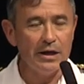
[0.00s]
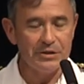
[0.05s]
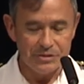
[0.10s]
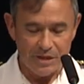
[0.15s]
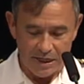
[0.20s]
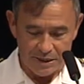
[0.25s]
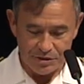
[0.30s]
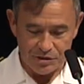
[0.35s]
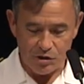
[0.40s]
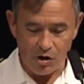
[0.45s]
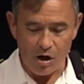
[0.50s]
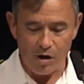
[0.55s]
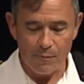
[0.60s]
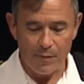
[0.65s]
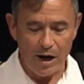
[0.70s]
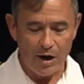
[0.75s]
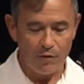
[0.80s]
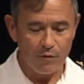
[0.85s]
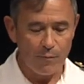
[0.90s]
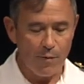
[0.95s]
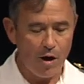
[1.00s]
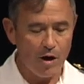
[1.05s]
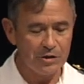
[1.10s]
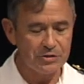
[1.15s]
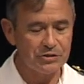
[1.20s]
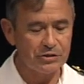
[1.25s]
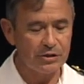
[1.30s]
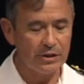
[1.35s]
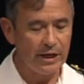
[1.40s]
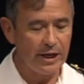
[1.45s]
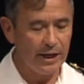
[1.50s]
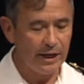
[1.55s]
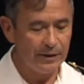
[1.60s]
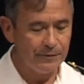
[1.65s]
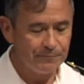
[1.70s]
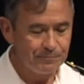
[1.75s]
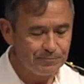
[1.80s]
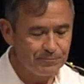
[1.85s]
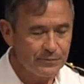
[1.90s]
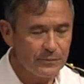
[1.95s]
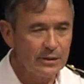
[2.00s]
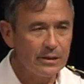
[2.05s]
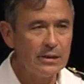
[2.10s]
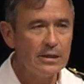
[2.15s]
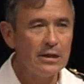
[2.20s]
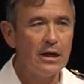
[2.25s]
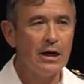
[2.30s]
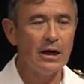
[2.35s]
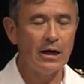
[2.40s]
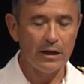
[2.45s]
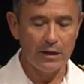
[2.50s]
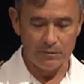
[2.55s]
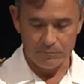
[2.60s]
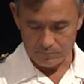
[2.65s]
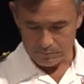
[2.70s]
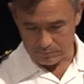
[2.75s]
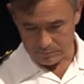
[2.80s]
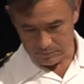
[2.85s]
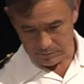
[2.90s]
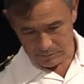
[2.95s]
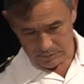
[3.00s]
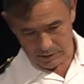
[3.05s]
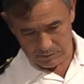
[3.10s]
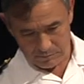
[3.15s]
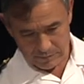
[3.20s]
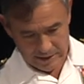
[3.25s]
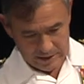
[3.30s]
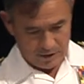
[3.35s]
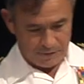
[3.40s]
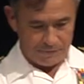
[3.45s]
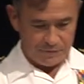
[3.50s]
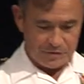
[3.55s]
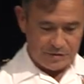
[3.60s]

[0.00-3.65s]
as I start my remarks today, uh, oh, hang on for